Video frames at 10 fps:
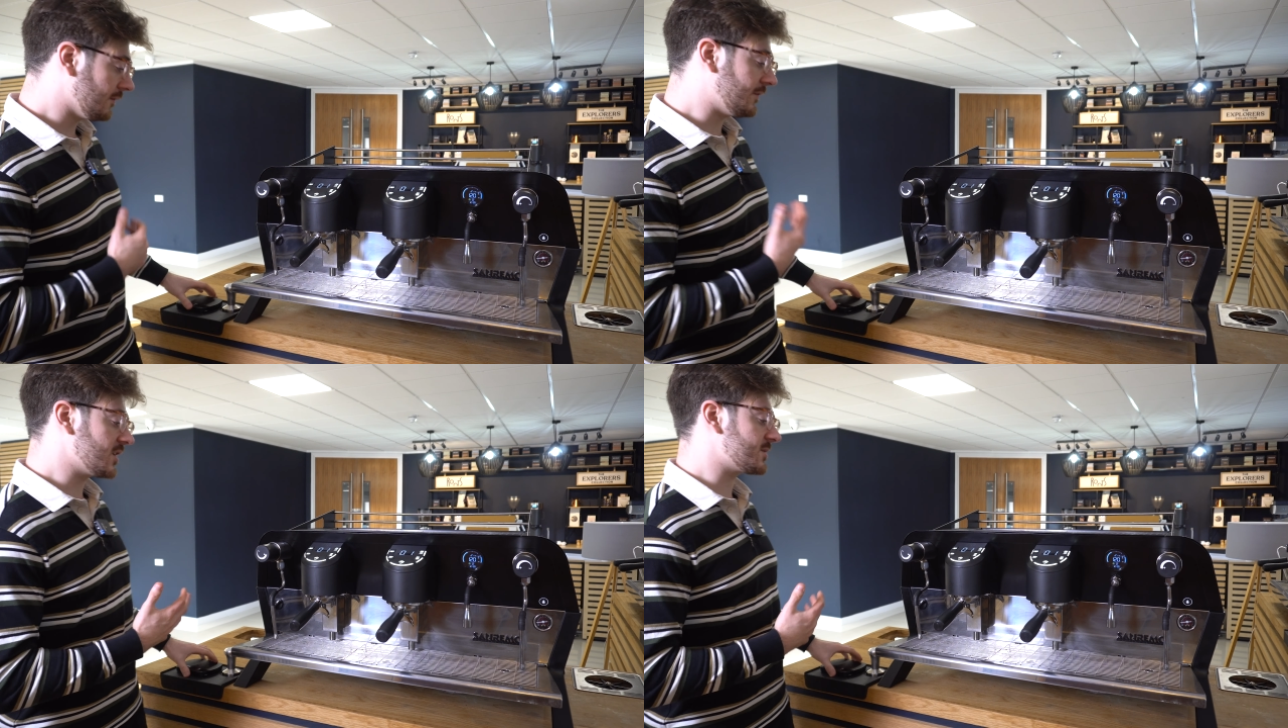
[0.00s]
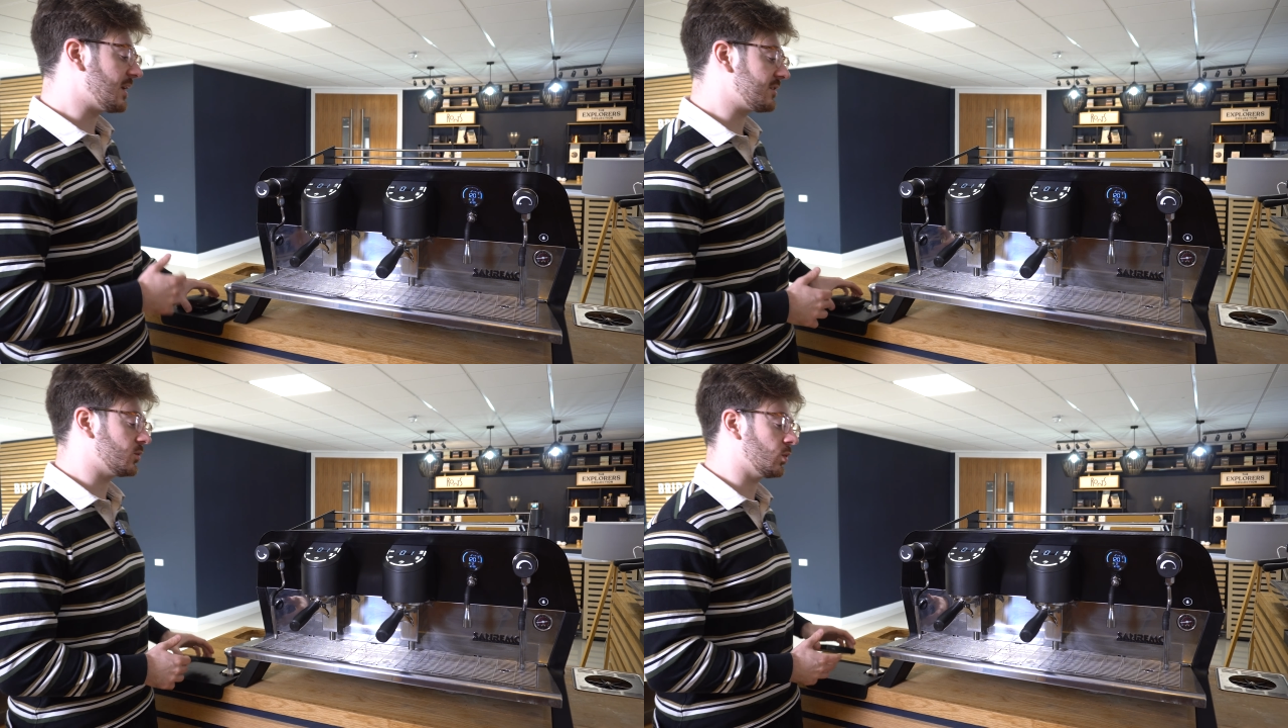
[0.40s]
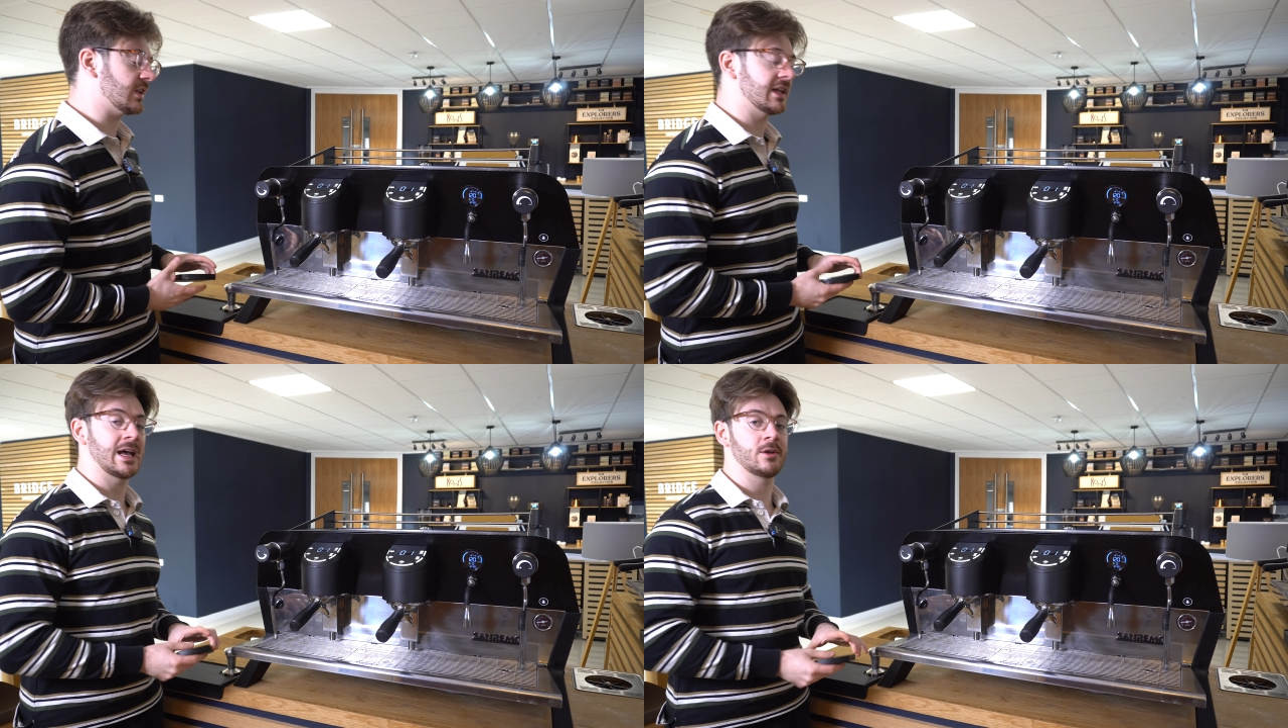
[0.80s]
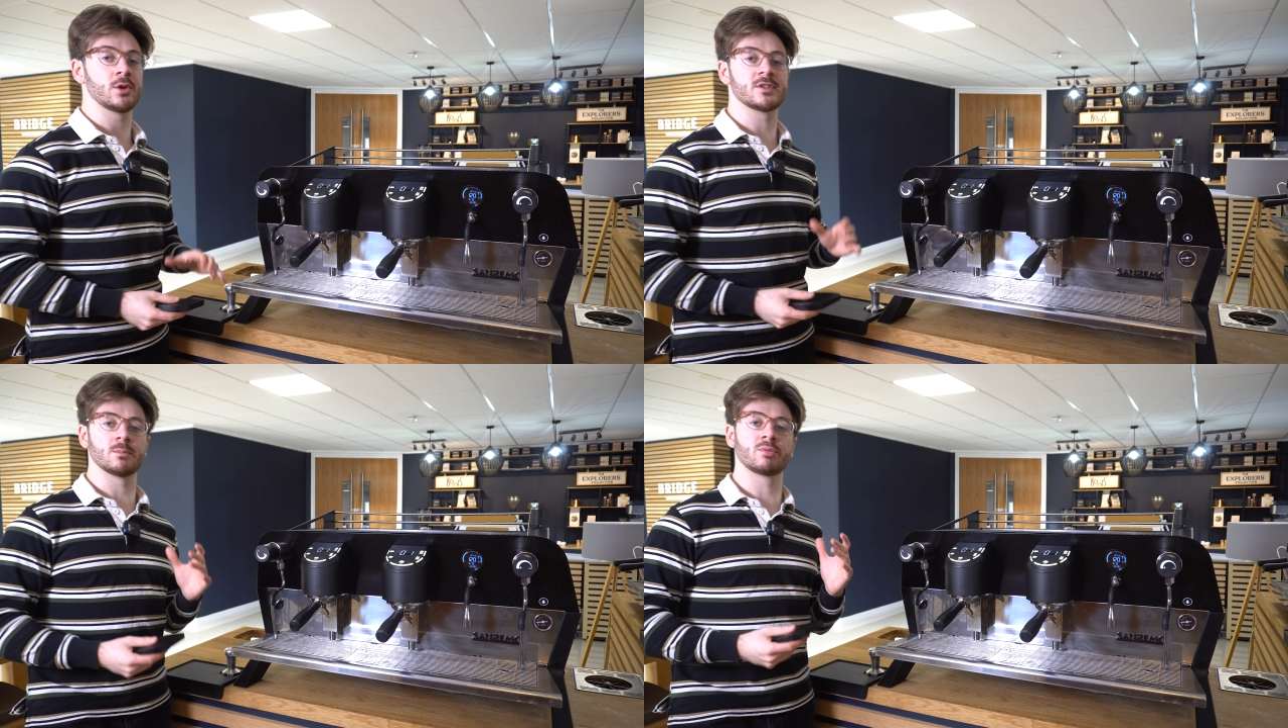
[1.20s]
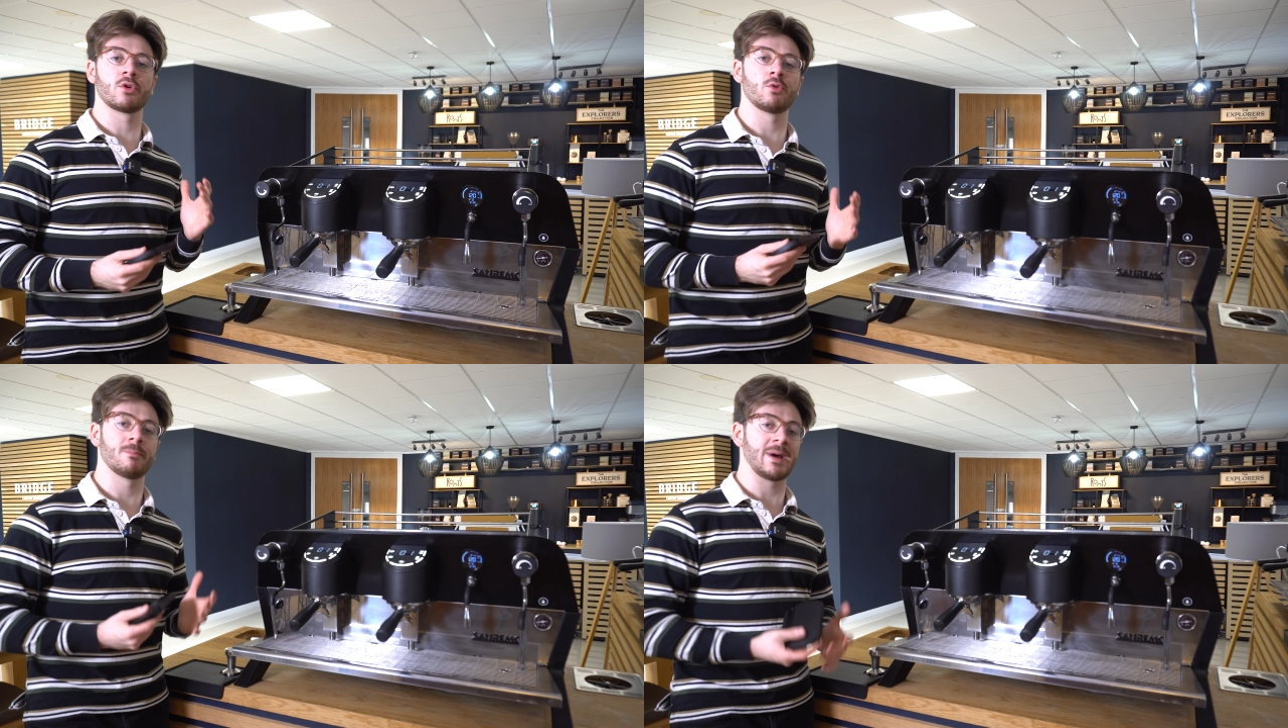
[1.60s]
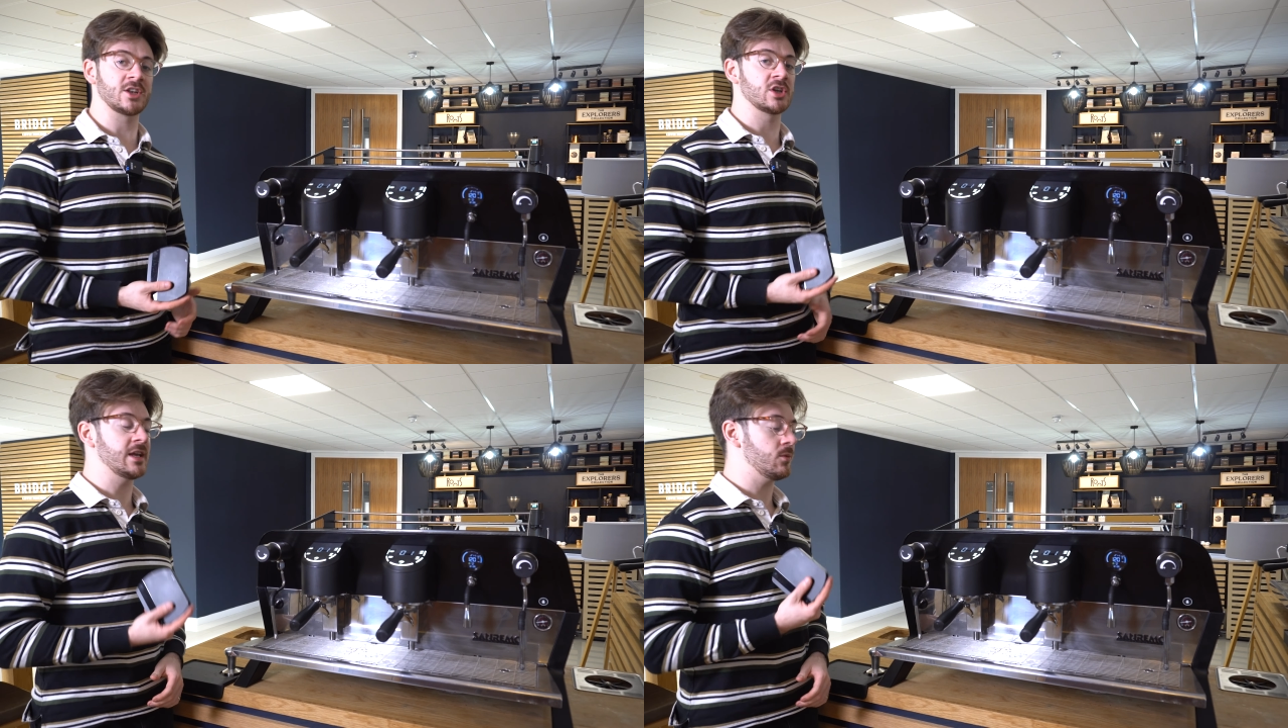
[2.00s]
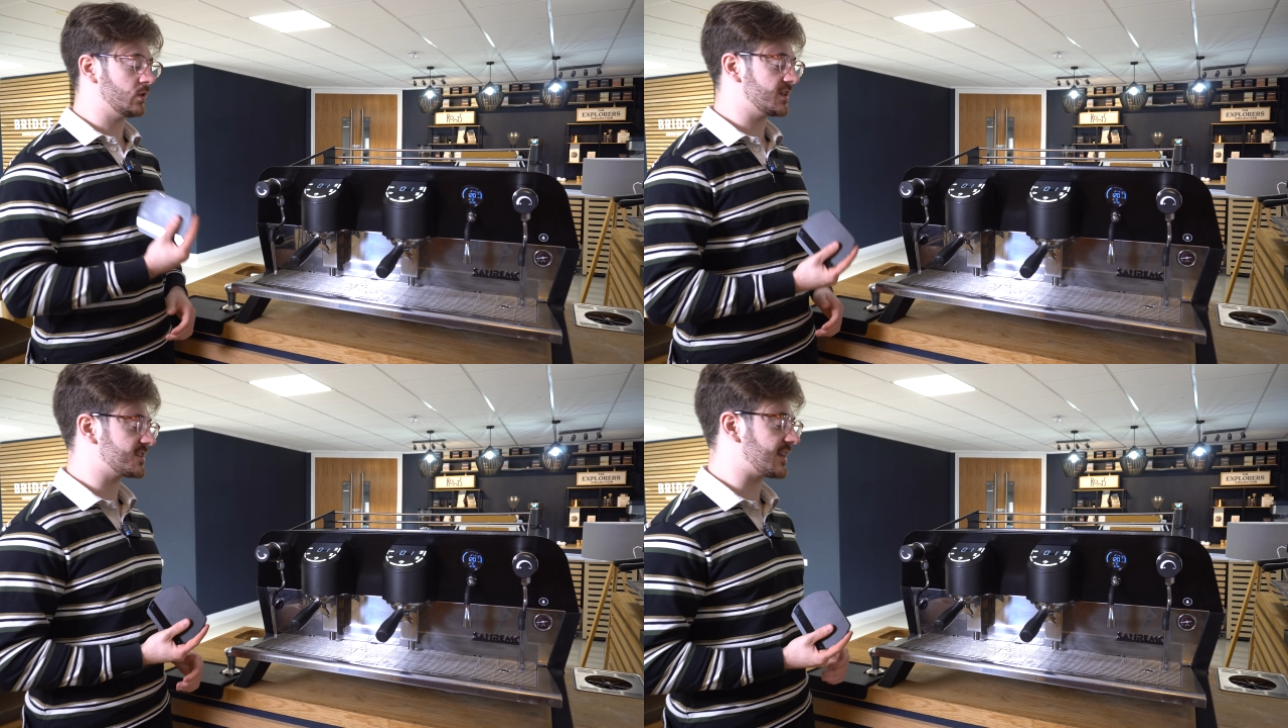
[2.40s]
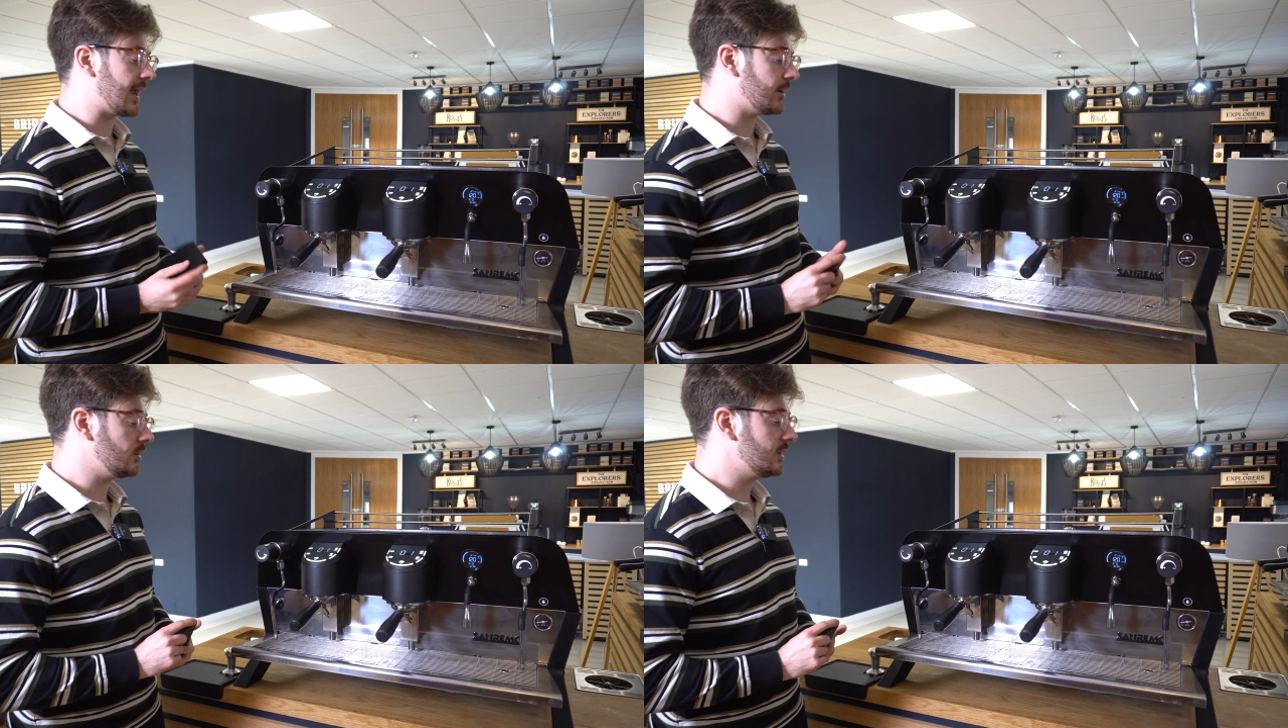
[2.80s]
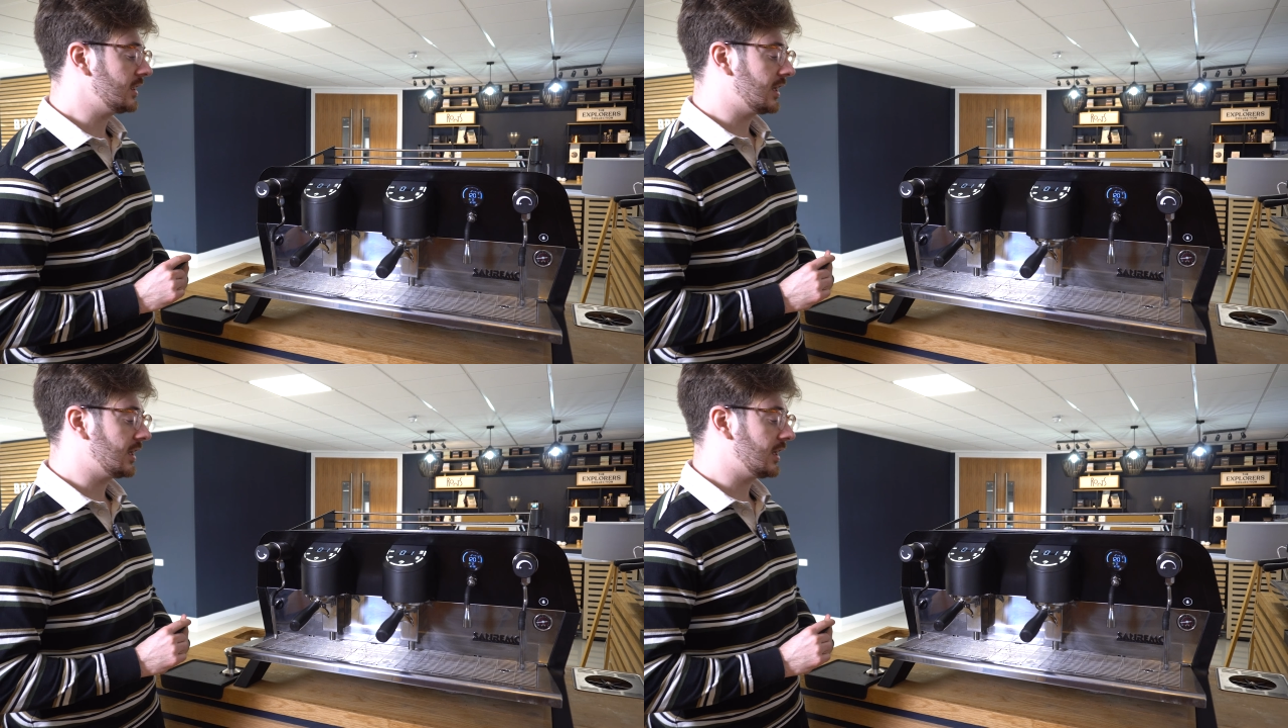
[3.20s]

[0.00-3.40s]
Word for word: The first method will allow you to brew manually with a scale,